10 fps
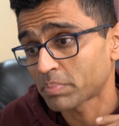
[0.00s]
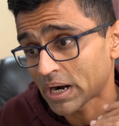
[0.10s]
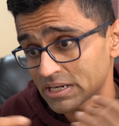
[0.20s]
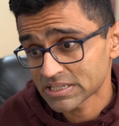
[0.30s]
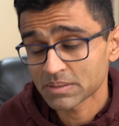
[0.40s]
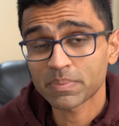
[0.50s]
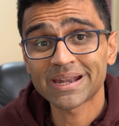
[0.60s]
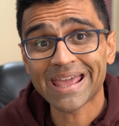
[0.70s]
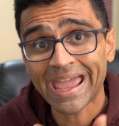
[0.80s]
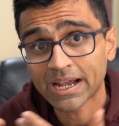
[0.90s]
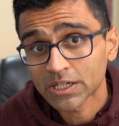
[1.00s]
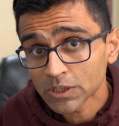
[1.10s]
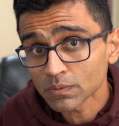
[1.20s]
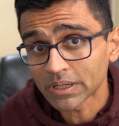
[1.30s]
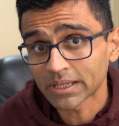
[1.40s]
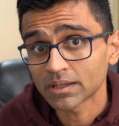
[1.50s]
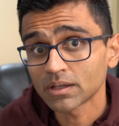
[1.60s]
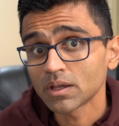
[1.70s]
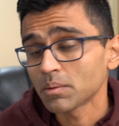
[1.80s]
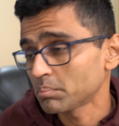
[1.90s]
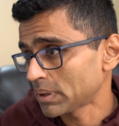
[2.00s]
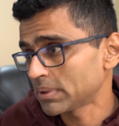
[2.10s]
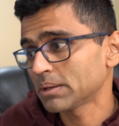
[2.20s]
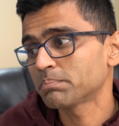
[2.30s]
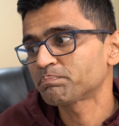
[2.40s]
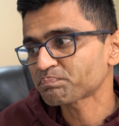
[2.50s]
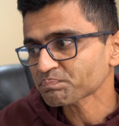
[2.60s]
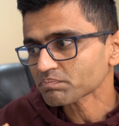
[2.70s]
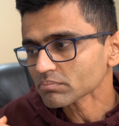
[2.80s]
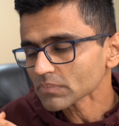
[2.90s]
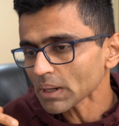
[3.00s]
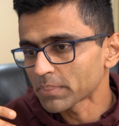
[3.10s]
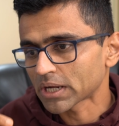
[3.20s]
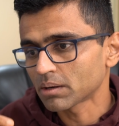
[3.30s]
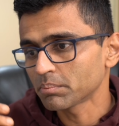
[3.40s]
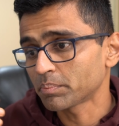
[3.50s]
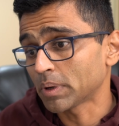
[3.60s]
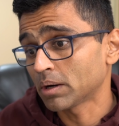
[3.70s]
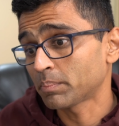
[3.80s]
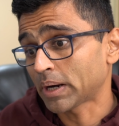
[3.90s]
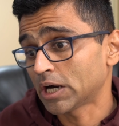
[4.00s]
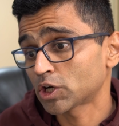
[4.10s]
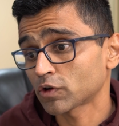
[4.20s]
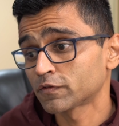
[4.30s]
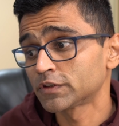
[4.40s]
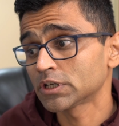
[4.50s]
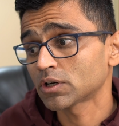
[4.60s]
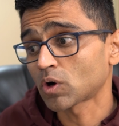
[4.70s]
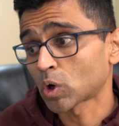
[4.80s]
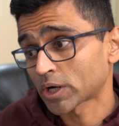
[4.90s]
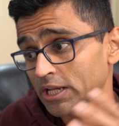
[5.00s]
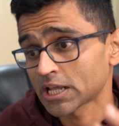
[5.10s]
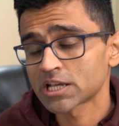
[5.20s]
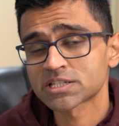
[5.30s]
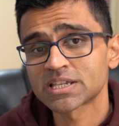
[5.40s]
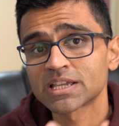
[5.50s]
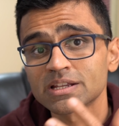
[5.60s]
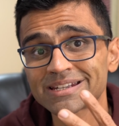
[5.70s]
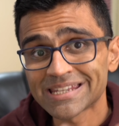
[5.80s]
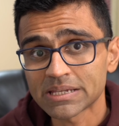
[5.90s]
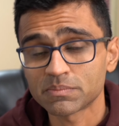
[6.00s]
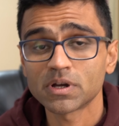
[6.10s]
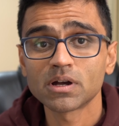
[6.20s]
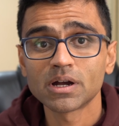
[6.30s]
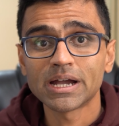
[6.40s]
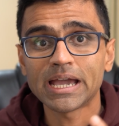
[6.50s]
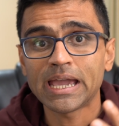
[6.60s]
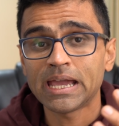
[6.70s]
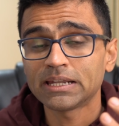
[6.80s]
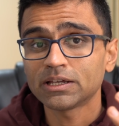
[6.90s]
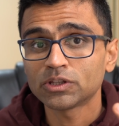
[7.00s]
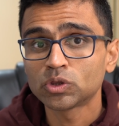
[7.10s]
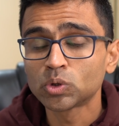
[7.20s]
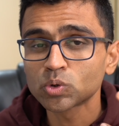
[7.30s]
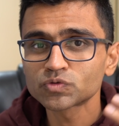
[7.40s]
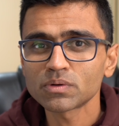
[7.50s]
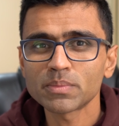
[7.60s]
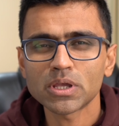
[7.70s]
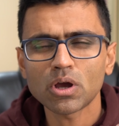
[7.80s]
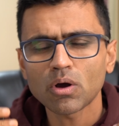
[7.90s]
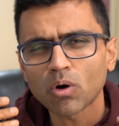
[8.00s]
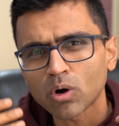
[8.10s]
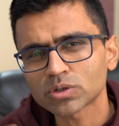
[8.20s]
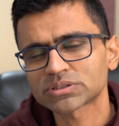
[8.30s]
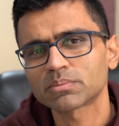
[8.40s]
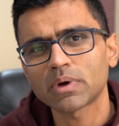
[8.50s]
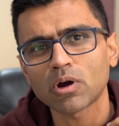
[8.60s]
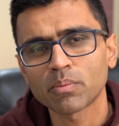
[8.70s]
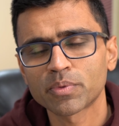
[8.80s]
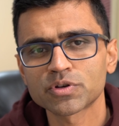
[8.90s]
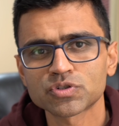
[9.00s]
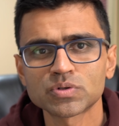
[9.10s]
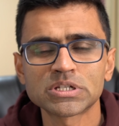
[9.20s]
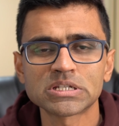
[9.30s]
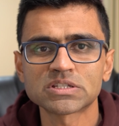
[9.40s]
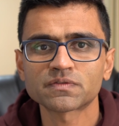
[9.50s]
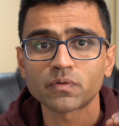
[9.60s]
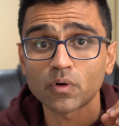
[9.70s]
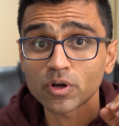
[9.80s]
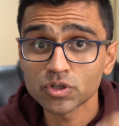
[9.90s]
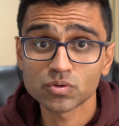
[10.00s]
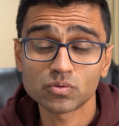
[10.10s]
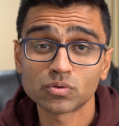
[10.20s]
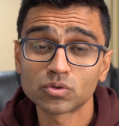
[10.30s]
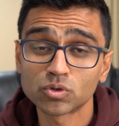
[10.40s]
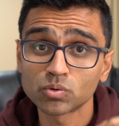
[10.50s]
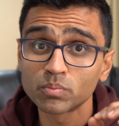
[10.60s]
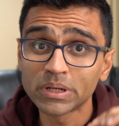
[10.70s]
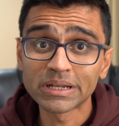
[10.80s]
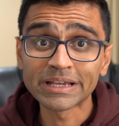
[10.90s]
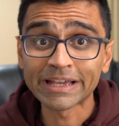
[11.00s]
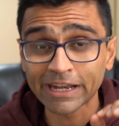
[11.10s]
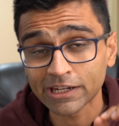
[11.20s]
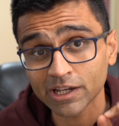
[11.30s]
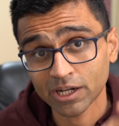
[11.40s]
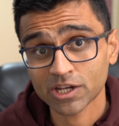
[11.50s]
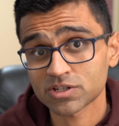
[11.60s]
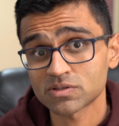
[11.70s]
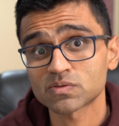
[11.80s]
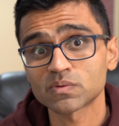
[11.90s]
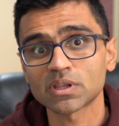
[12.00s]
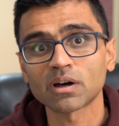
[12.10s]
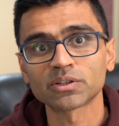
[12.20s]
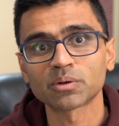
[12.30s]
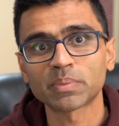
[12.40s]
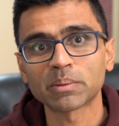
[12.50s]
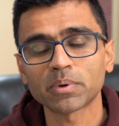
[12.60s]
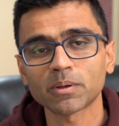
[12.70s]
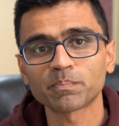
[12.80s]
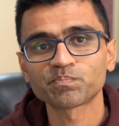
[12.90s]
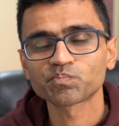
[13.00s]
participate actively, maybe become a part of the organizing team, and those will be awesome opportunities for you to build great connections with other people.